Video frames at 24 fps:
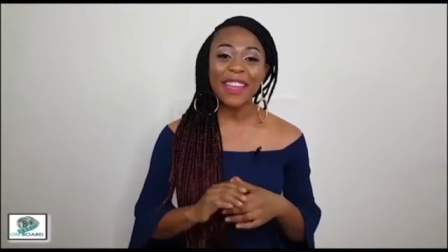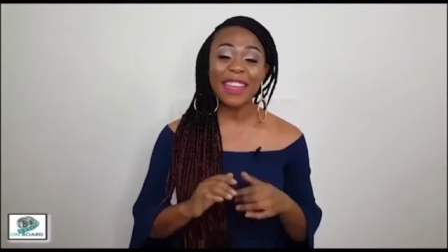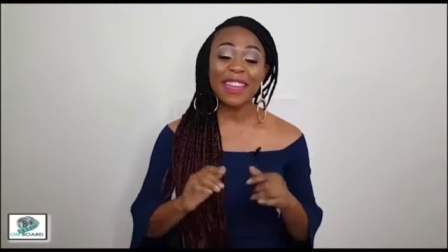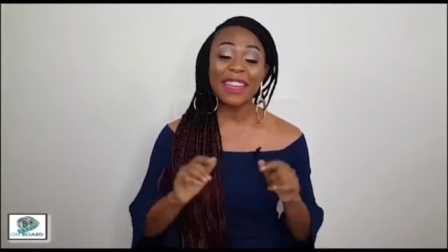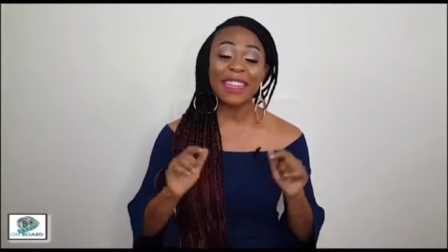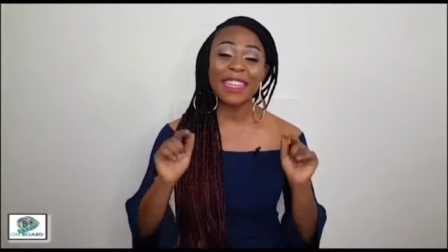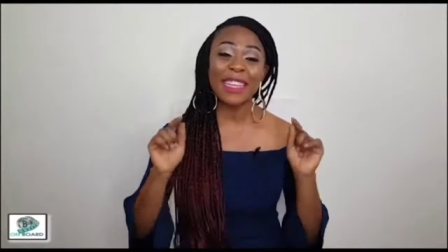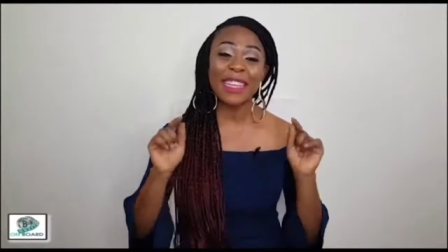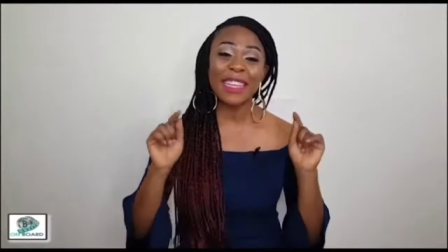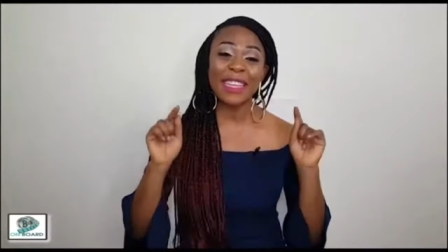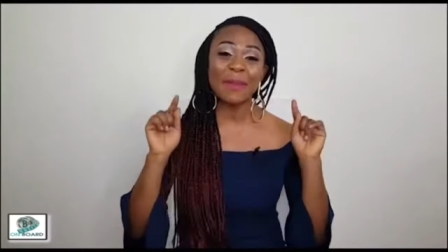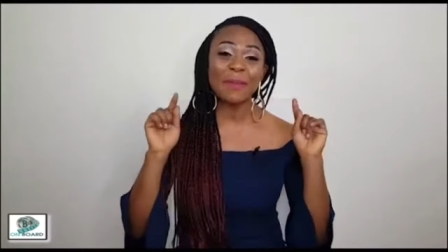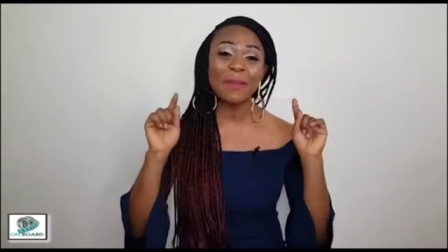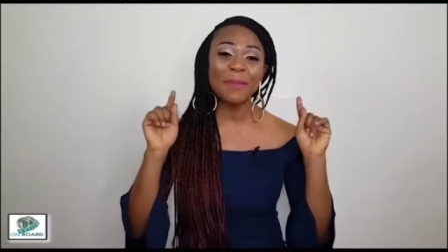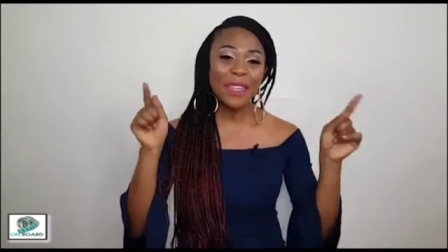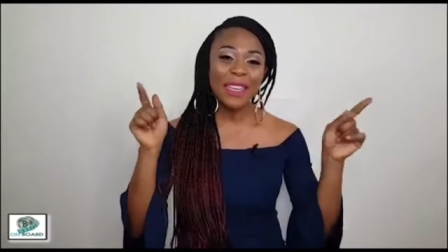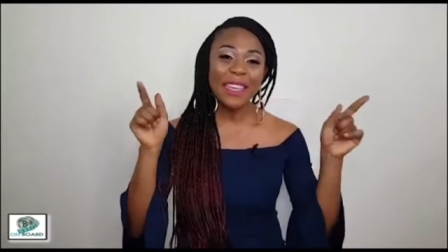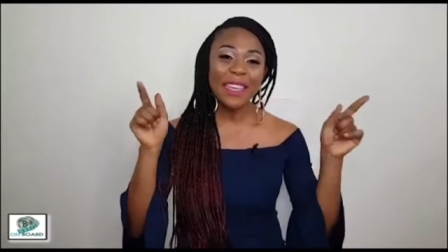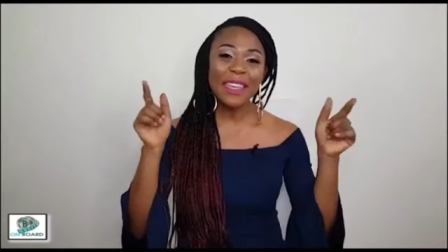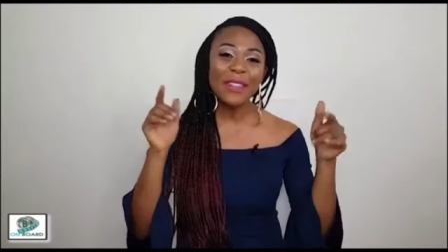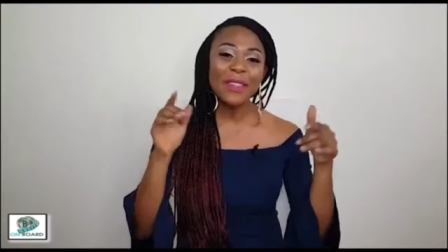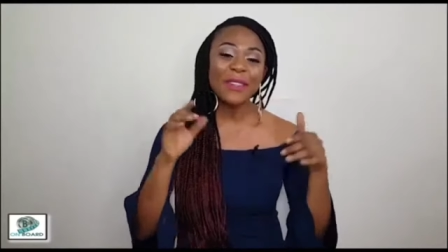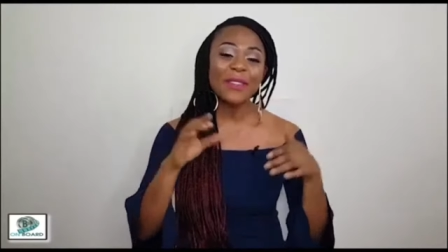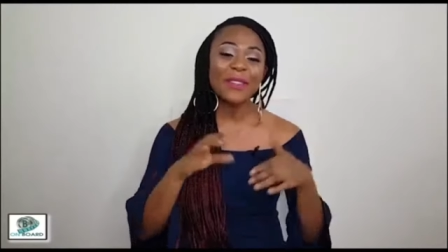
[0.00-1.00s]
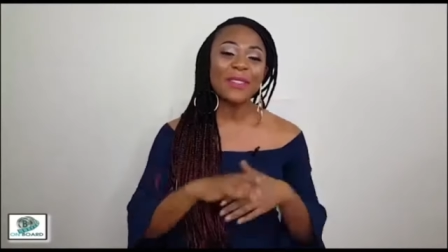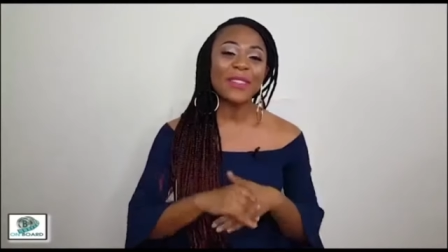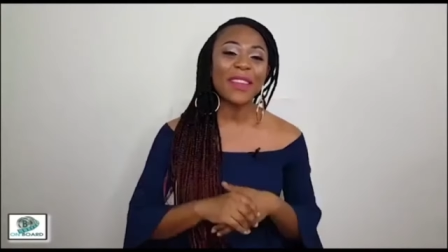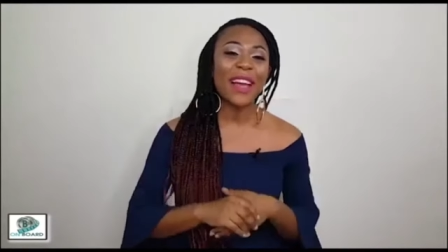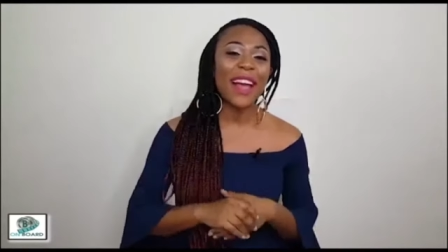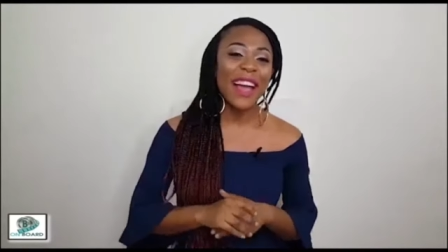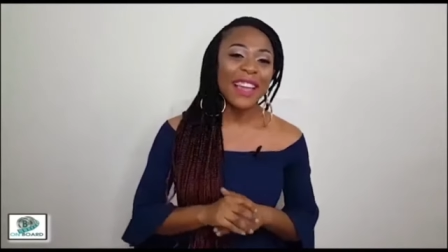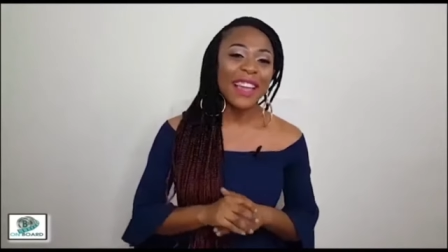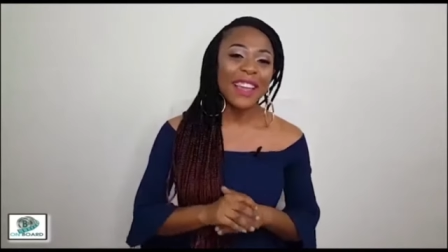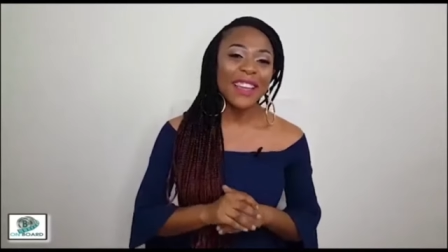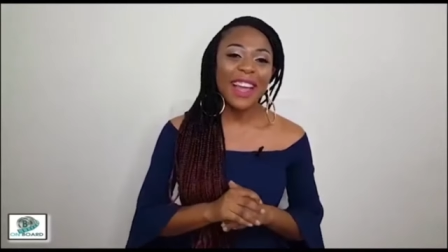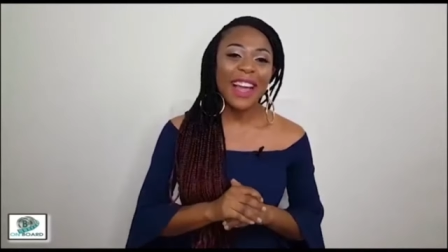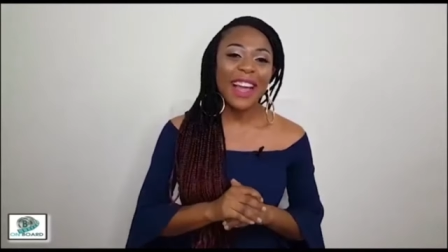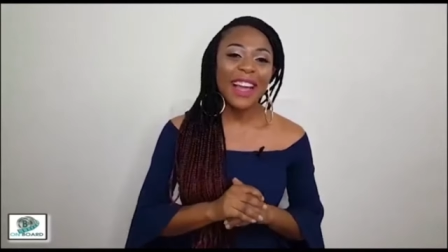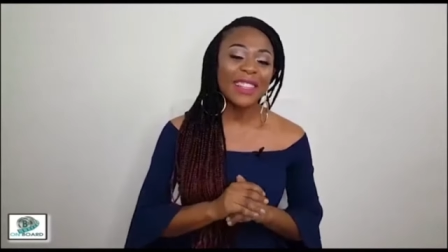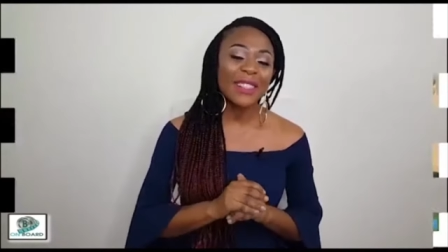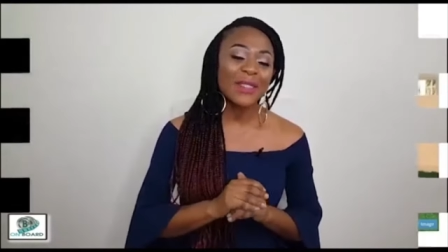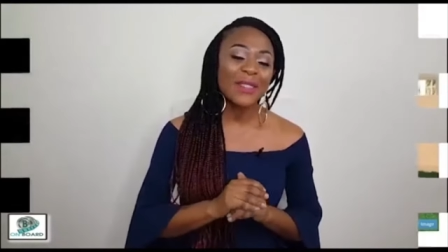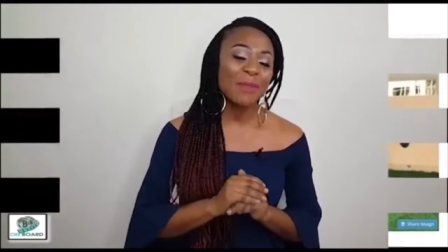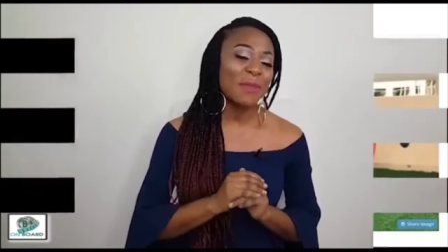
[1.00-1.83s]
and keep taking us to higher heights,